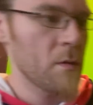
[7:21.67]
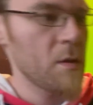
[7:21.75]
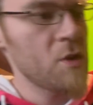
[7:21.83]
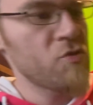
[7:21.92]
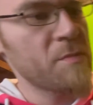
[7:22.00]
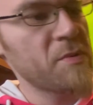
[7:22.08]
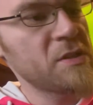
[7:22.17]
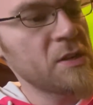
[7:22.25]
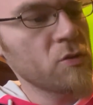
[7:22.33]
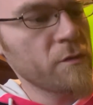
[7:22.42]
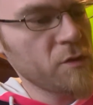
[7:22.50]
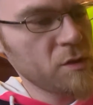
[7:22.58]
Intrepid
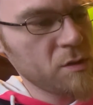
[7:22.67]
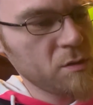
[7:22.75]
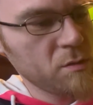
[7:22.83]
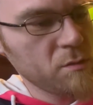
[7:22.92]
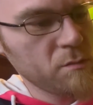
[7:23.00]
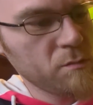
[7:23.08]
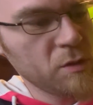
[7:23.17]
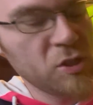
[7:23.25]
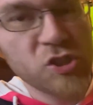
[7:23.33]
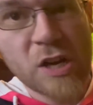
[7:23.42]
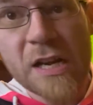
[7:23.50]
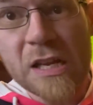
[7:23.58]
Tenderfoot. It's
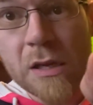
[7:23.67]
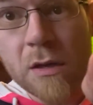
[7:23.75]
shiny.